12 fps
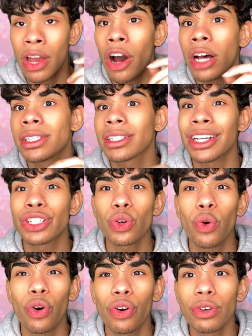essential
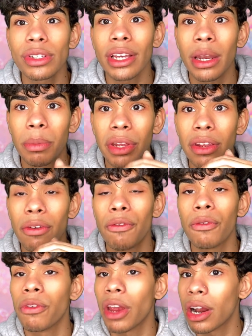oils can be
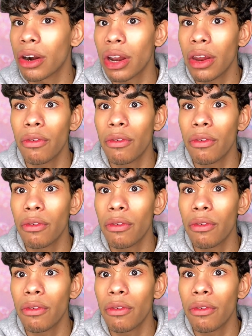very,